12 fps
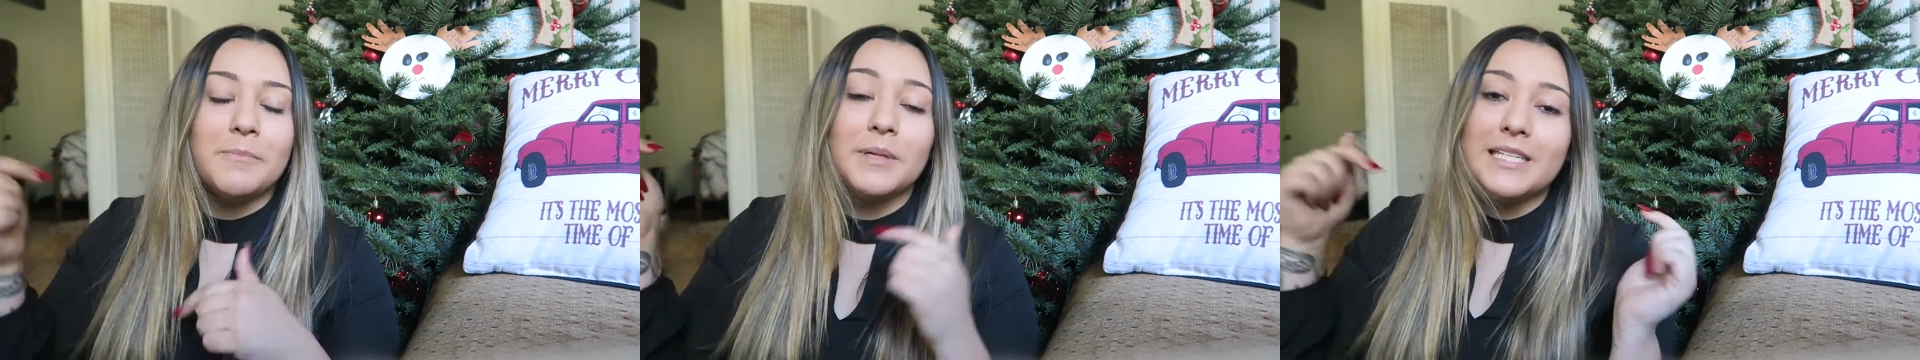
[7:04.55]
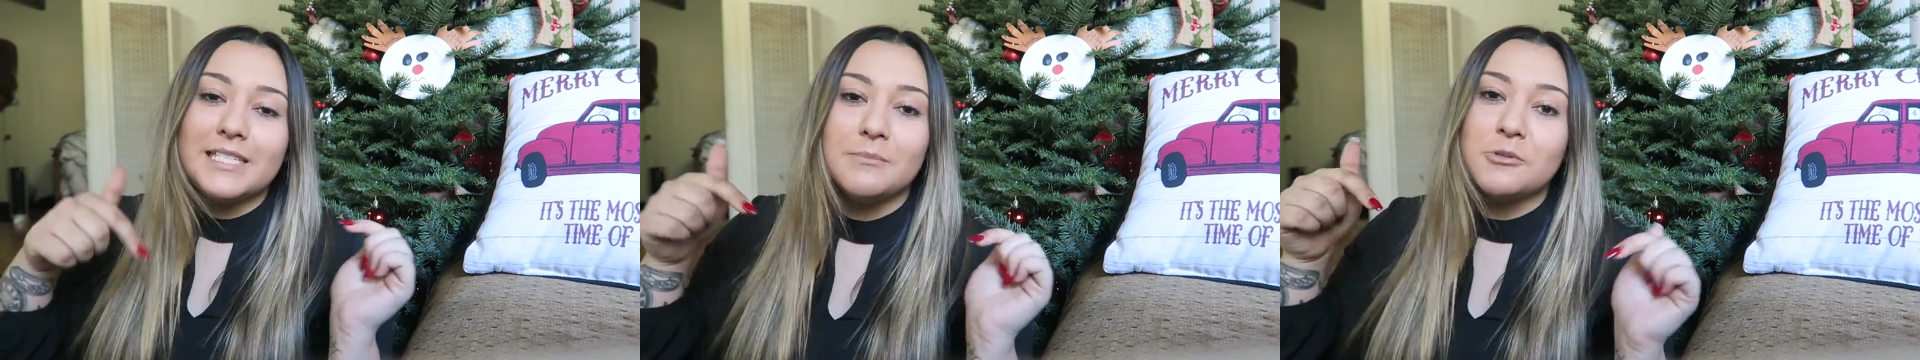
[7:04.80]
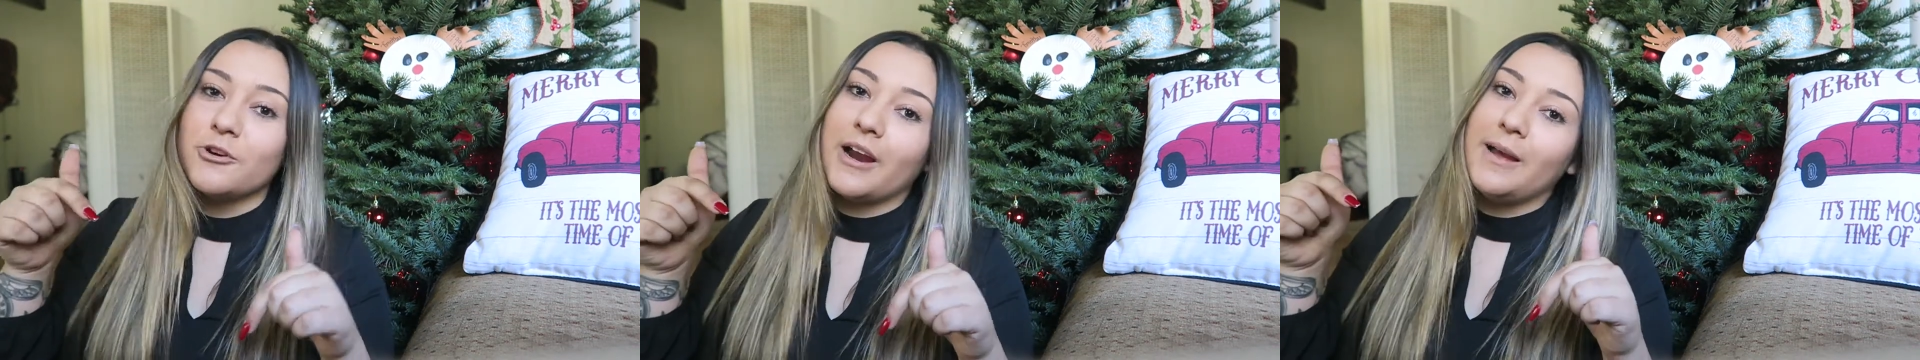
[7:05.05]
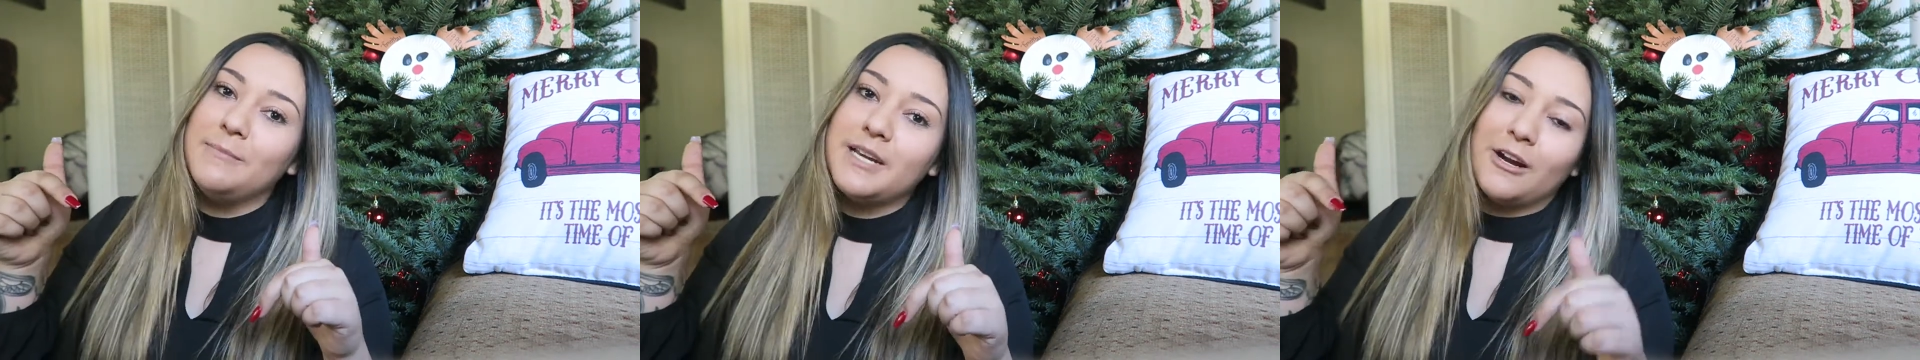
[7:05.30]
Please
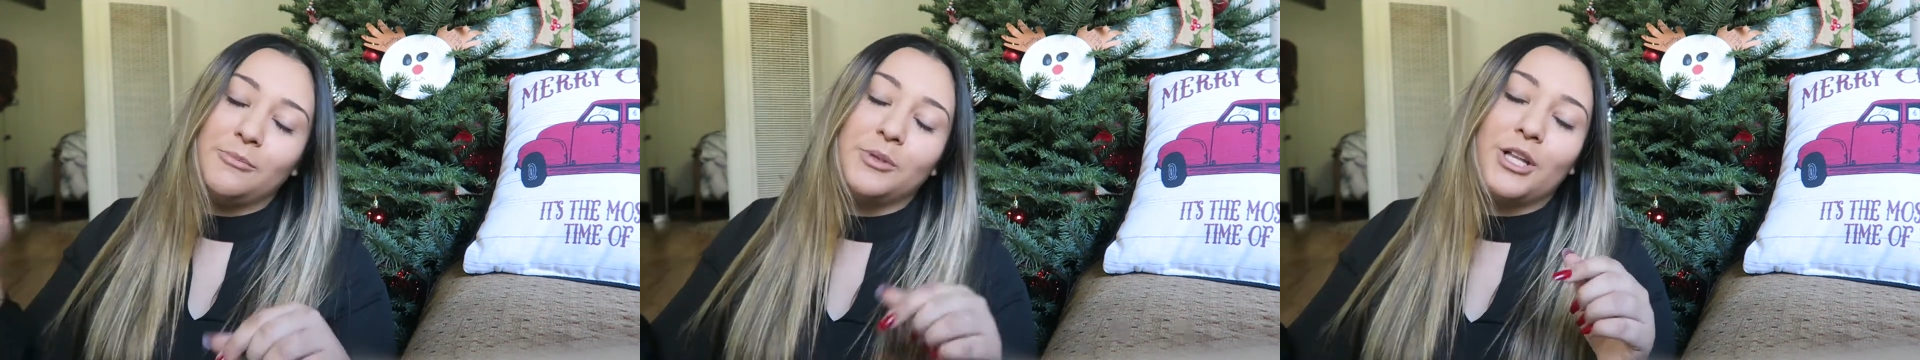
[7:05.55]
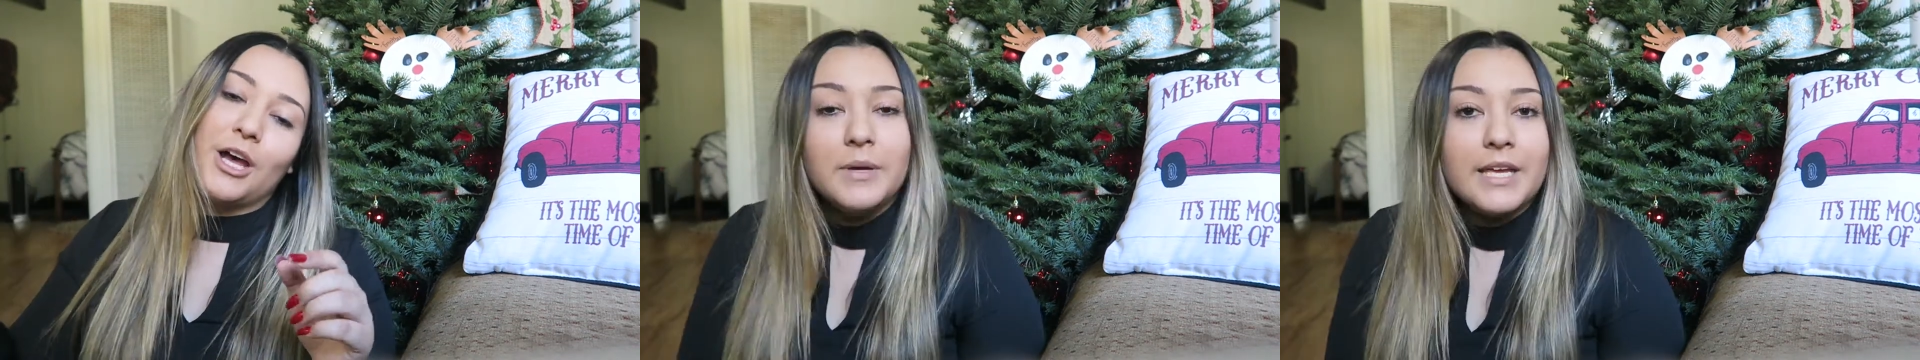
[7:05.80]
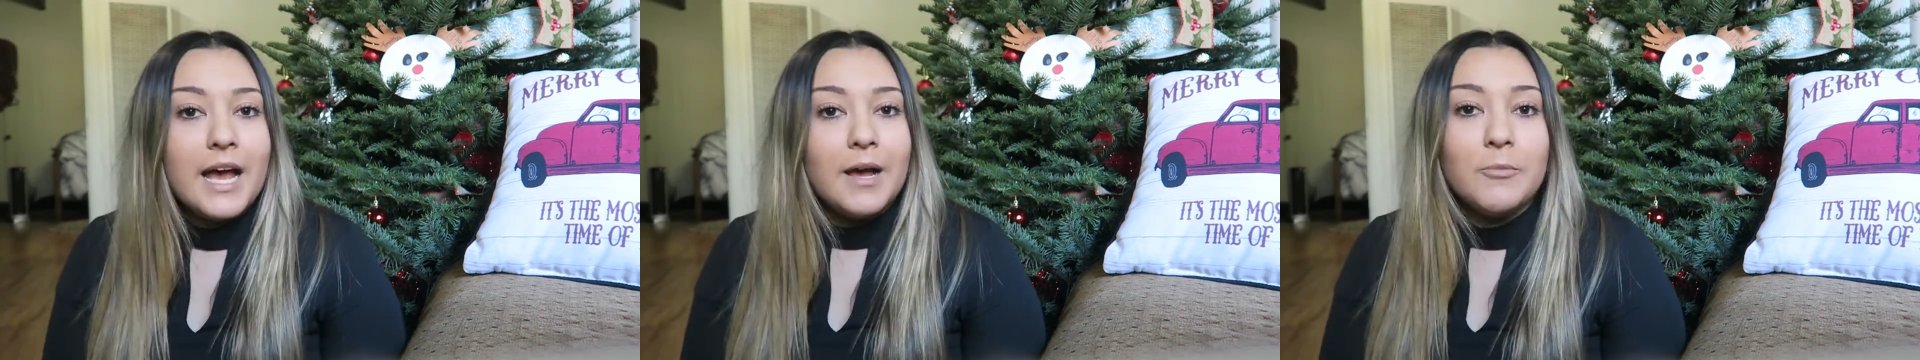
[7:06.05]
subscribe down below. But yeah,